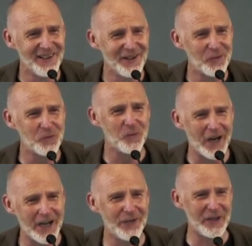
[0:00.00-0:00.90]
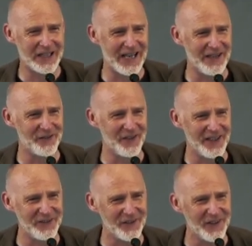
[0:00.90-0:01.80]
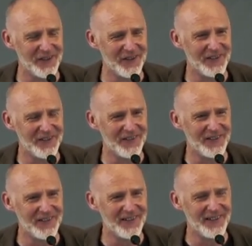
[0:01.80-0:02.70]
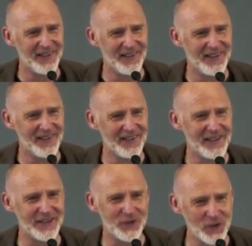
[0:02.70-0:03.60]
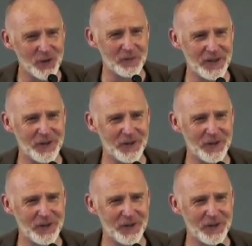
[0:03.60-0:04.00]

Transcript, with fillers: why we get favor. There's normally a